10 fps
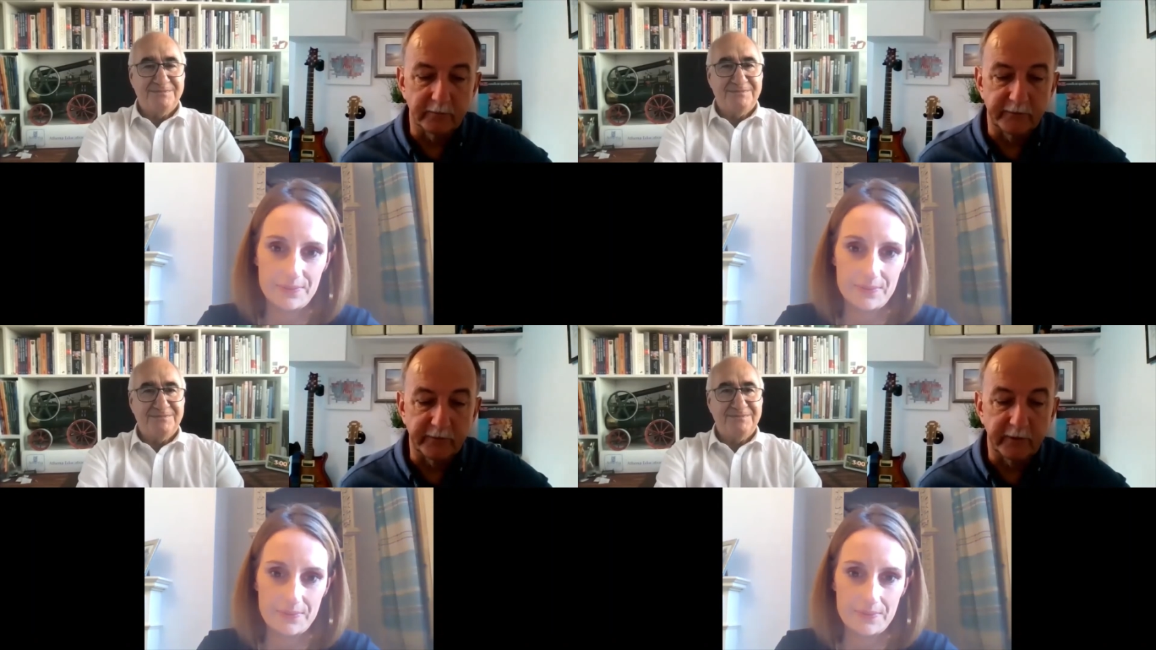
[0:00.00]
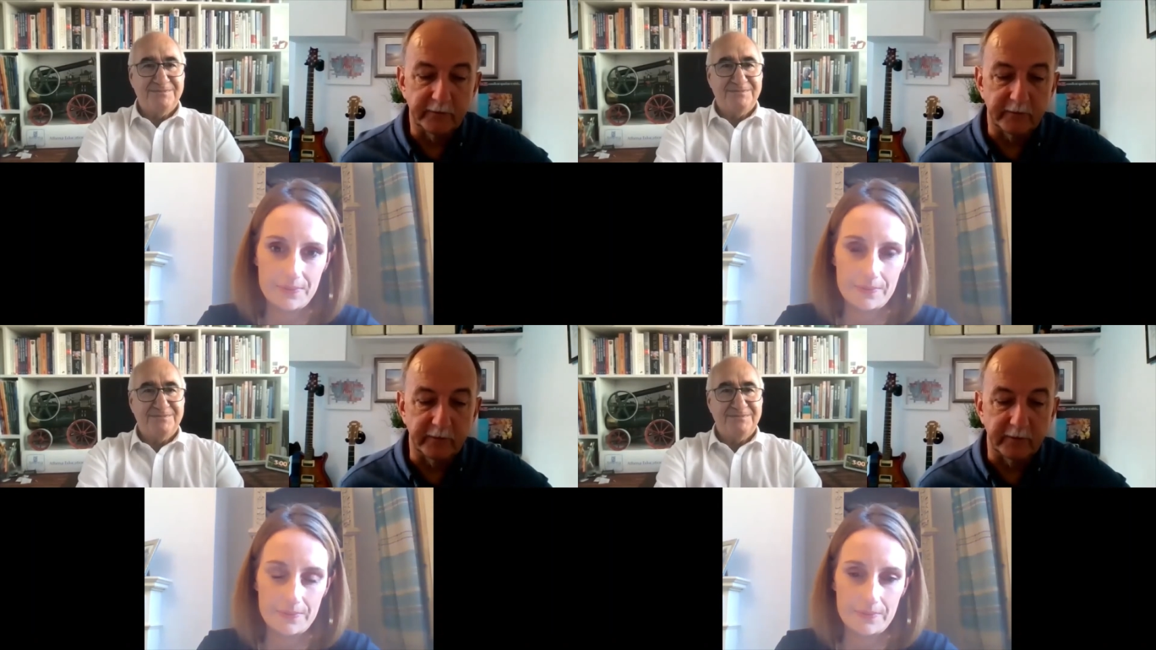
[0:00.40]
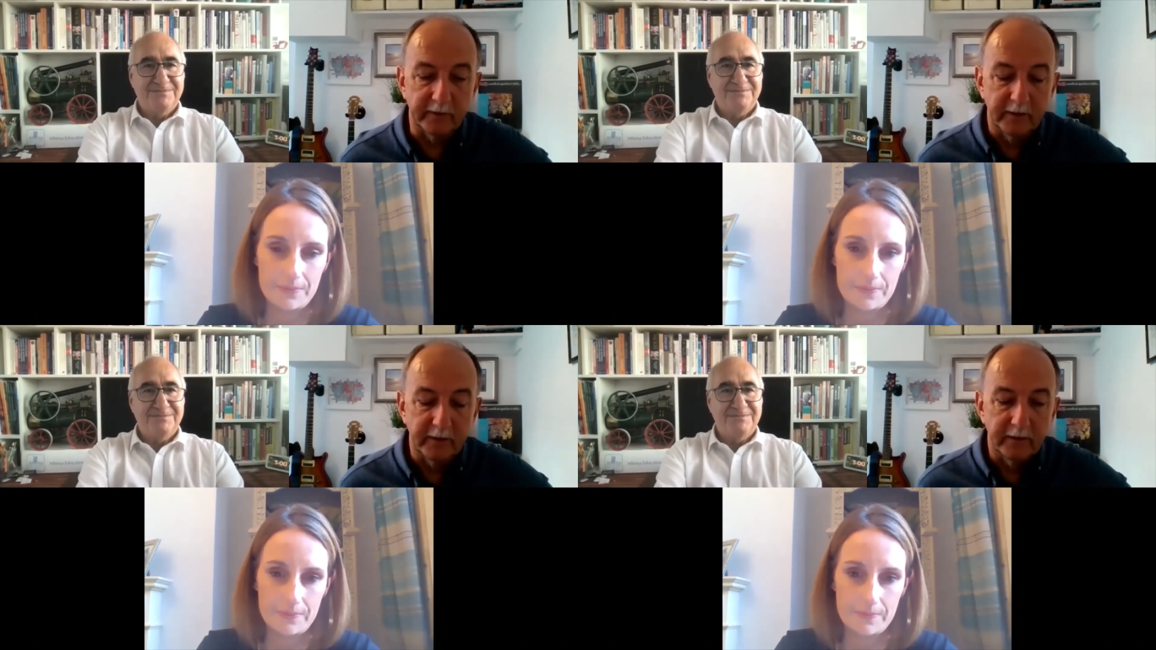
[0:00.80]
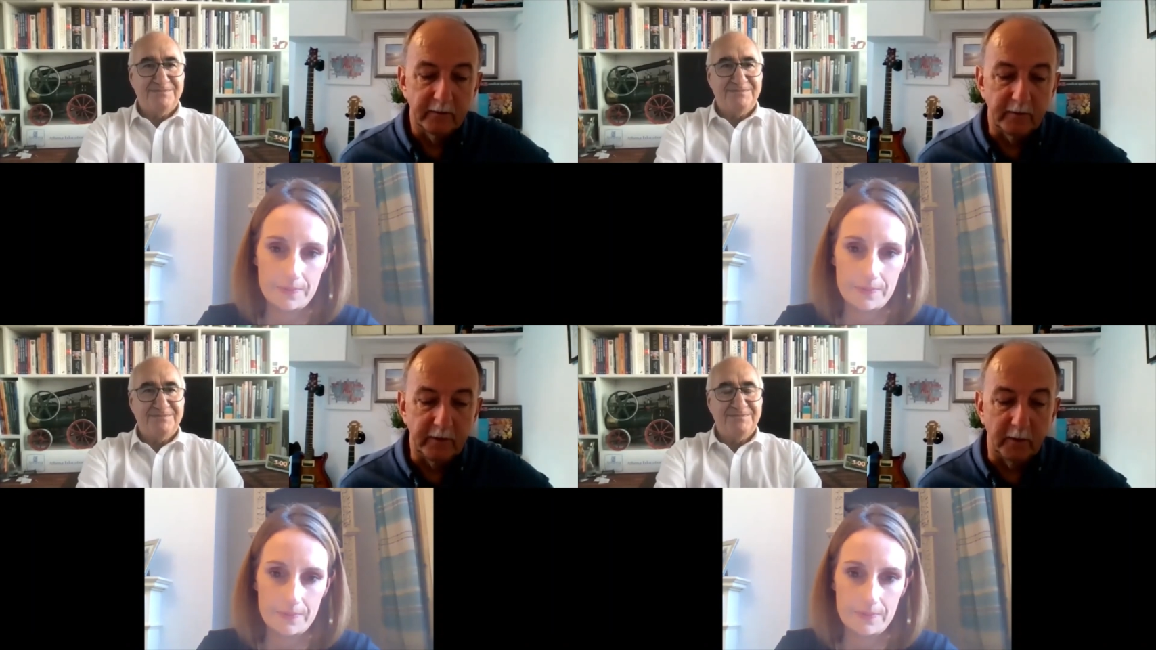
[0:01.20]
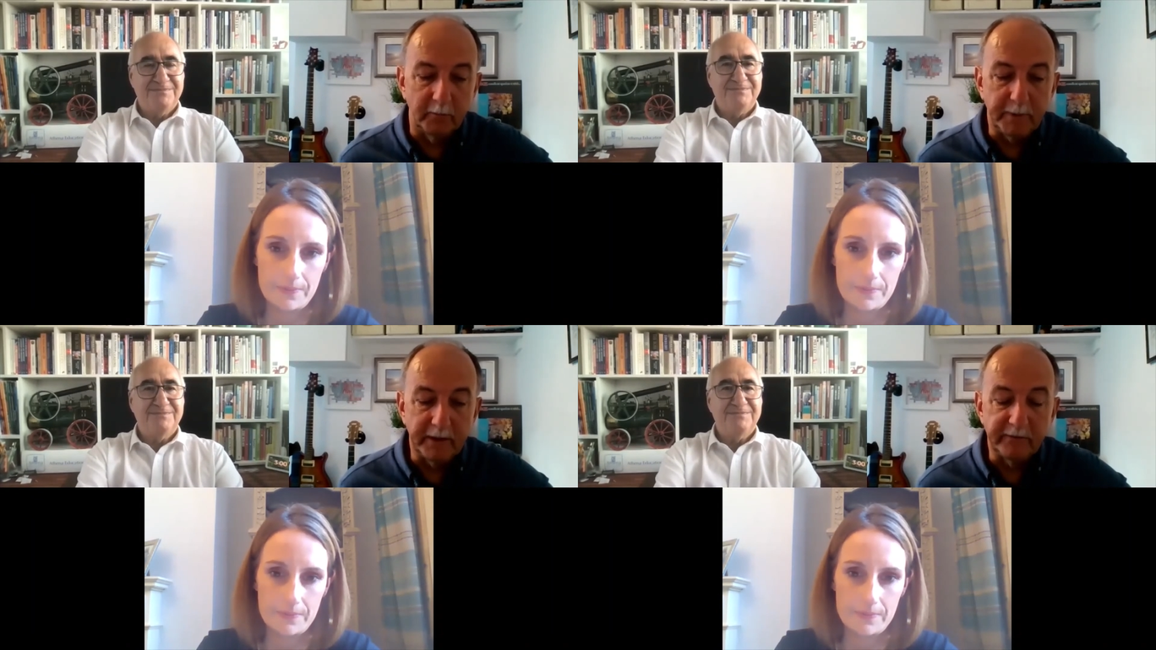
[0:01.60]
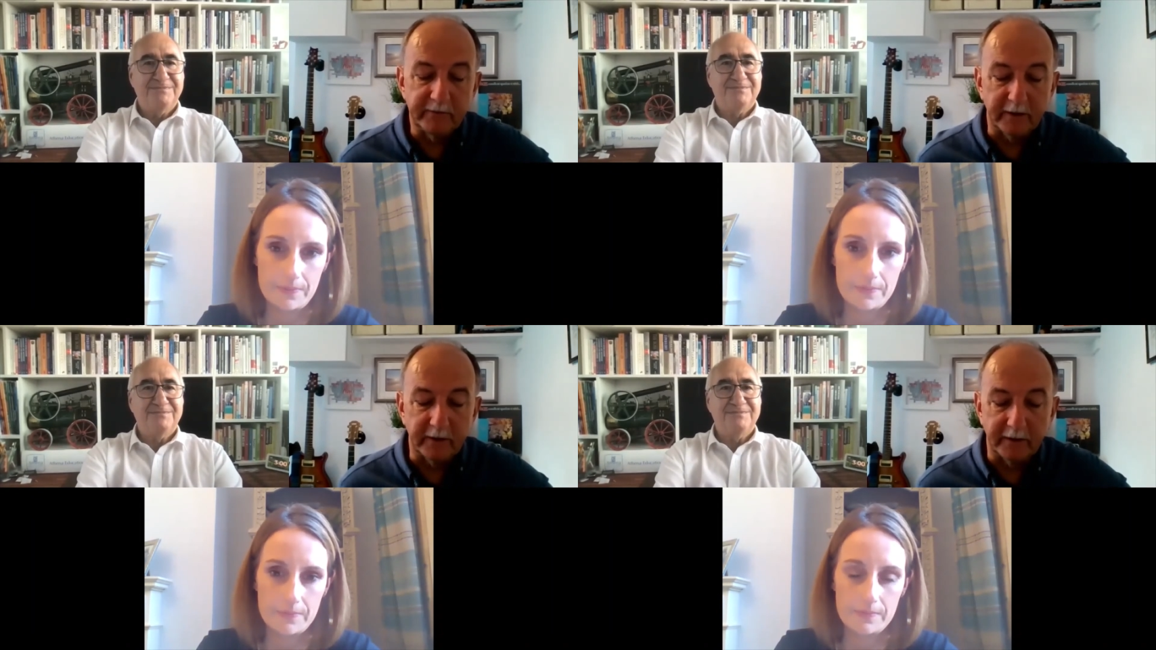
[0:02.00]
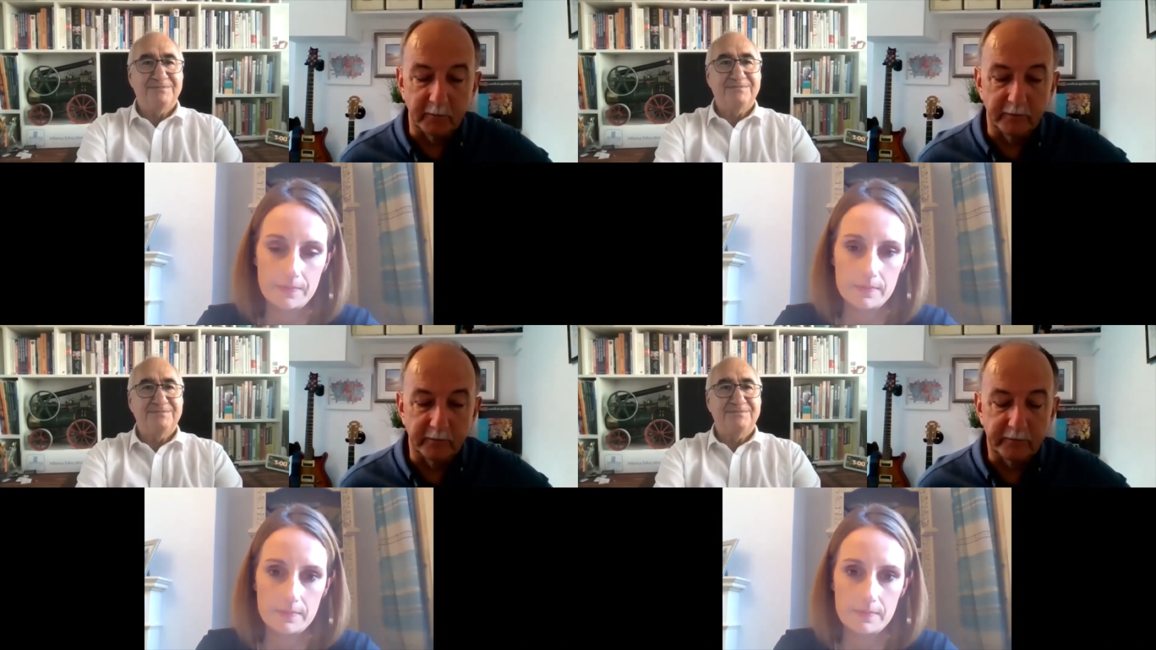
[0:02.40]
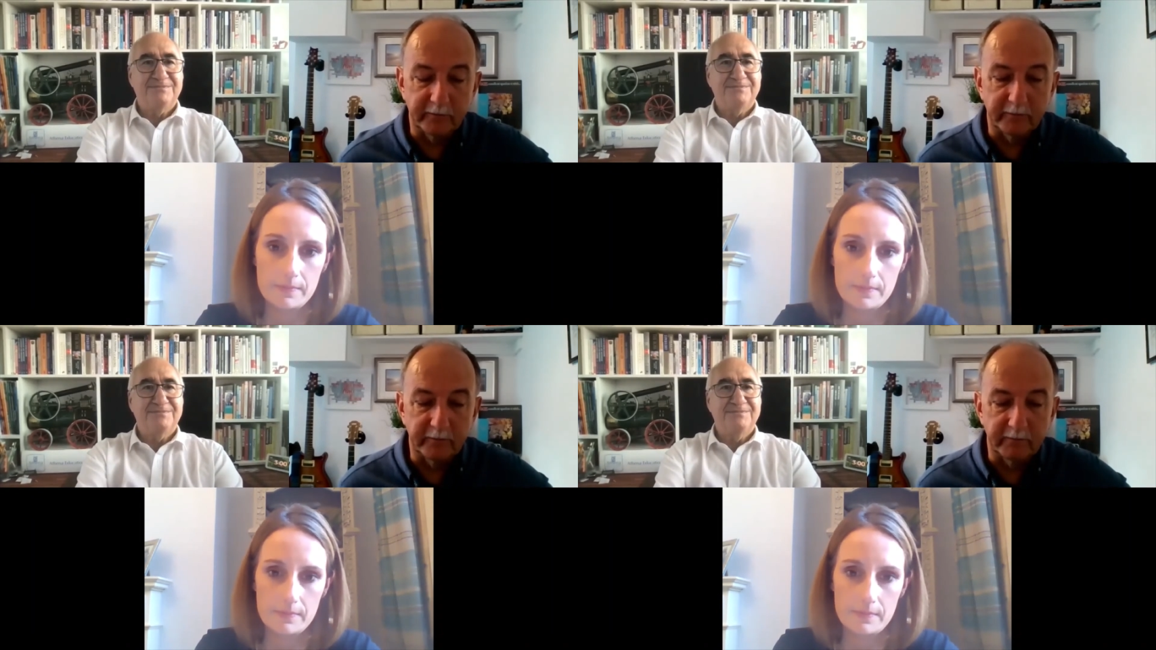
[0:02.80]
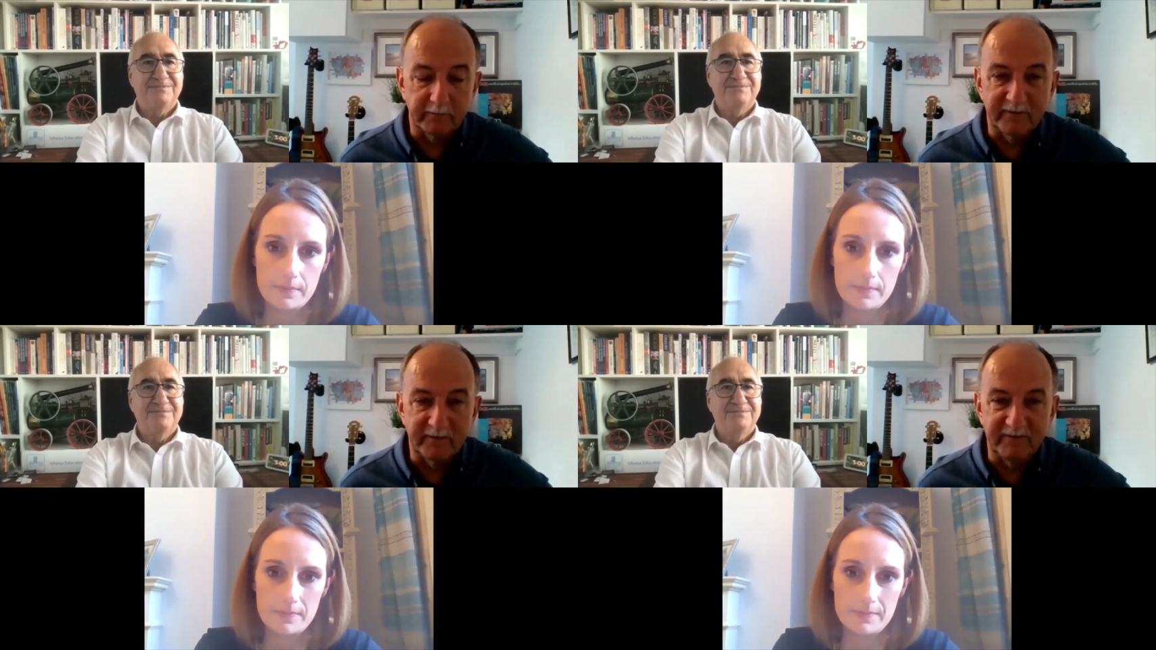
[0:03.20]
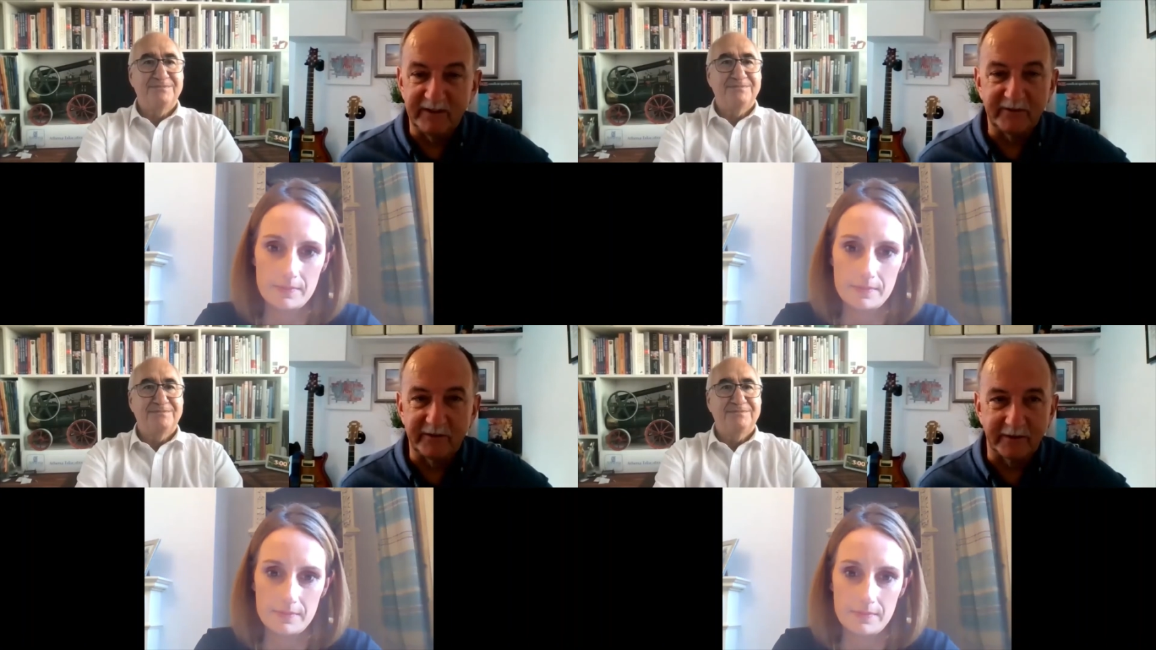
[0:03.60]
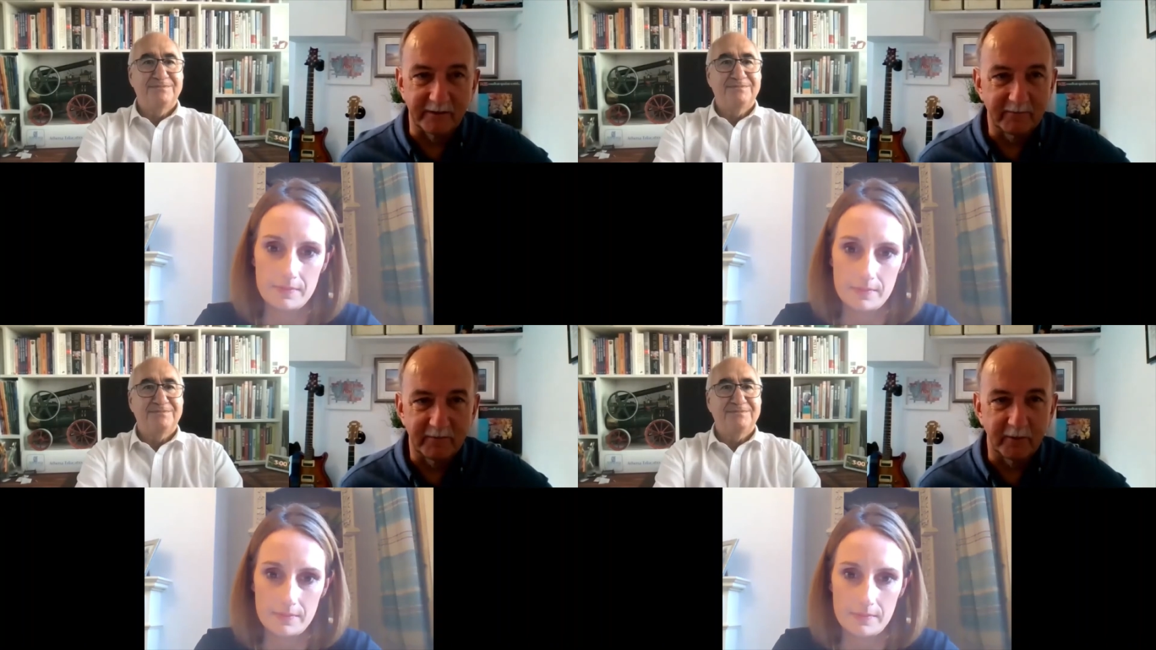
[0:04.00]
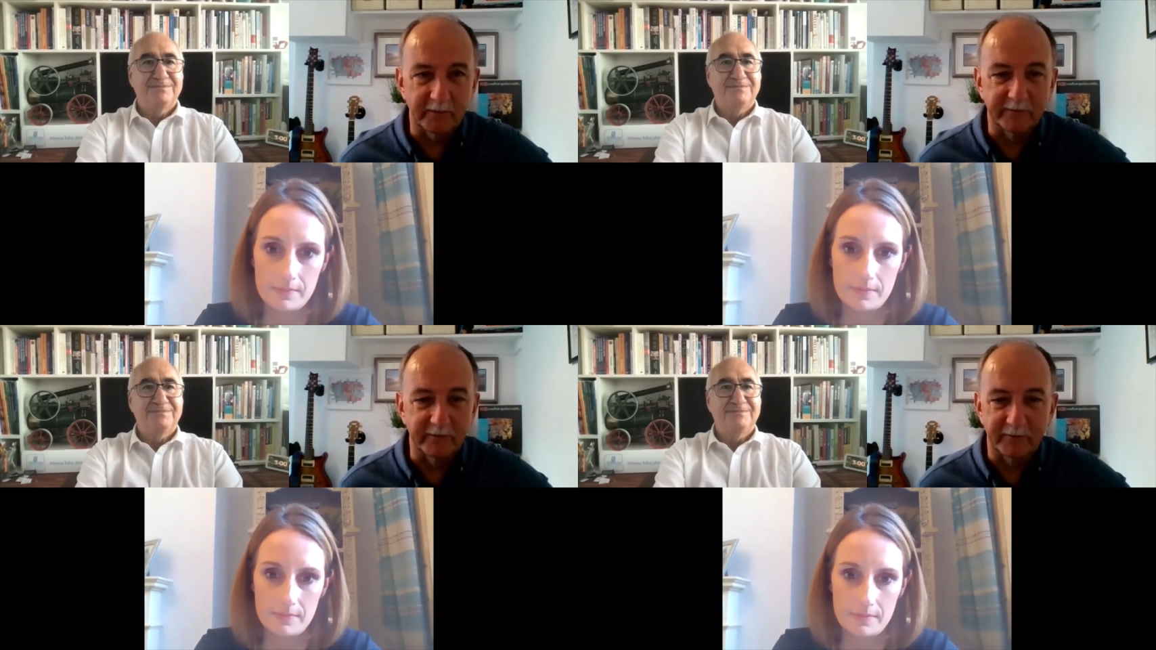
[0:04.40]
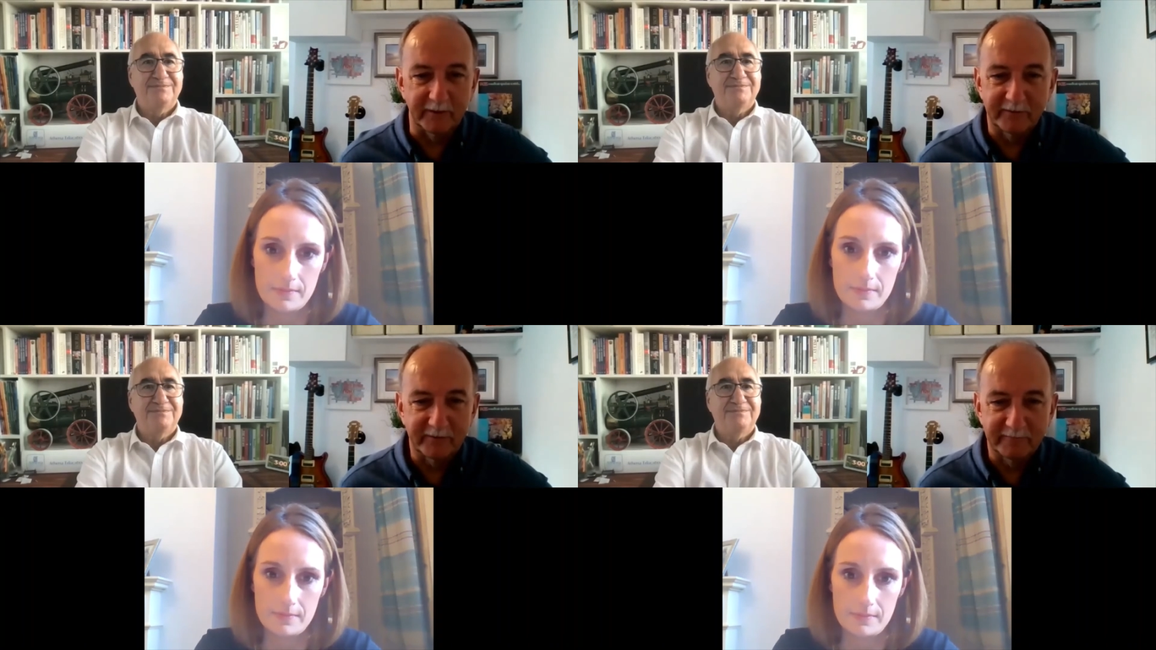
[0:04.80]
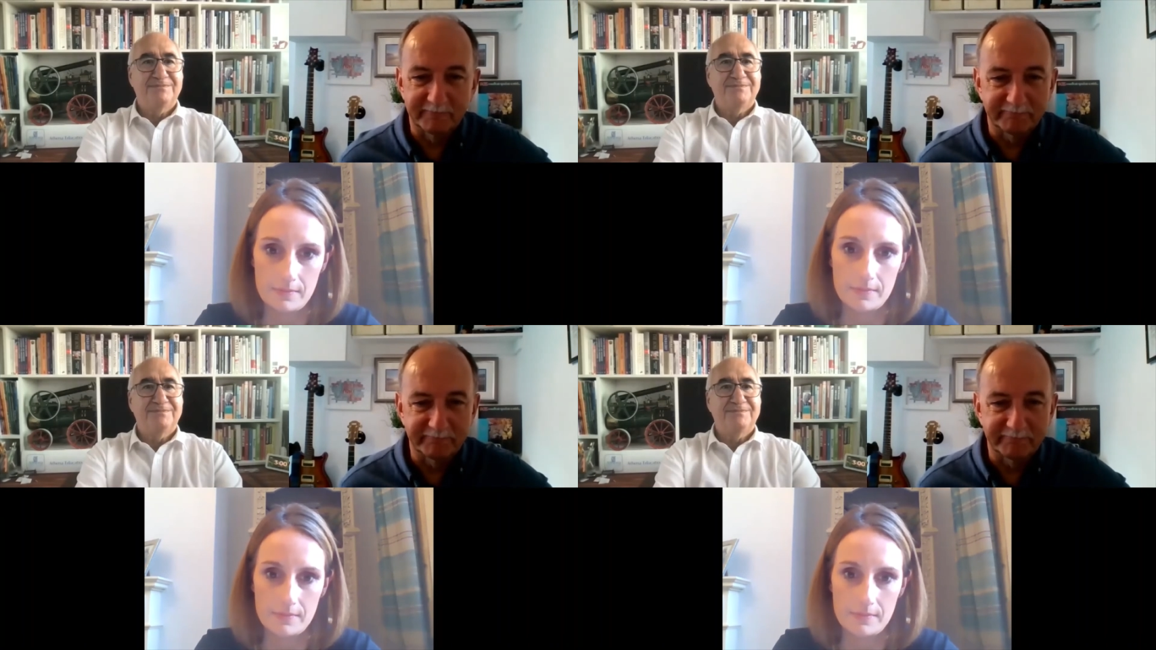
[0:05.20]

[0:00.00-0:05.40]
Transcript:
Speaker 1: researcher, you know, basically was dissing lots of this,